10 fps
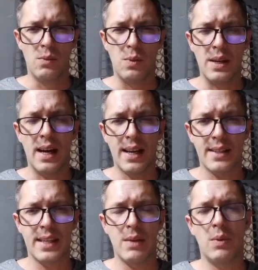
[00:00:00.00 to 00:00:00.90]

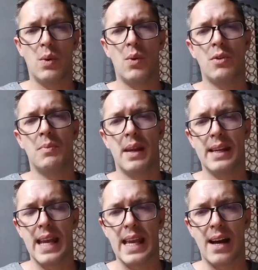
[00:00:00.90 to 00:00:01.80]
winisd will
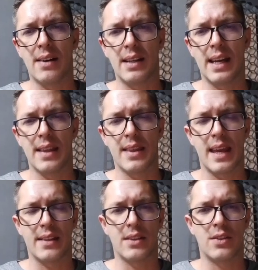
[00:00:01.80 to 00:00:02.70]
automatically calculate
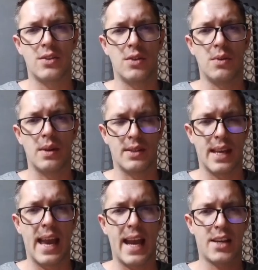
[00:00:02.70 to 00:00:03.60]
that to
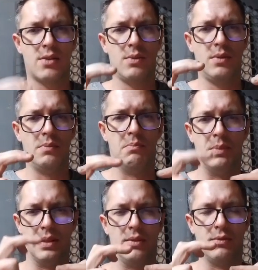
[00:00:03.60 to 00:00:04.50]
its actual
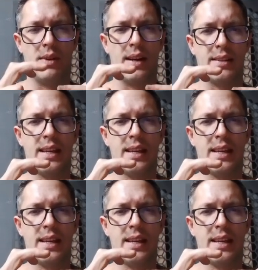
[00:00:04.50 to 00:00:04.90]
middle, right?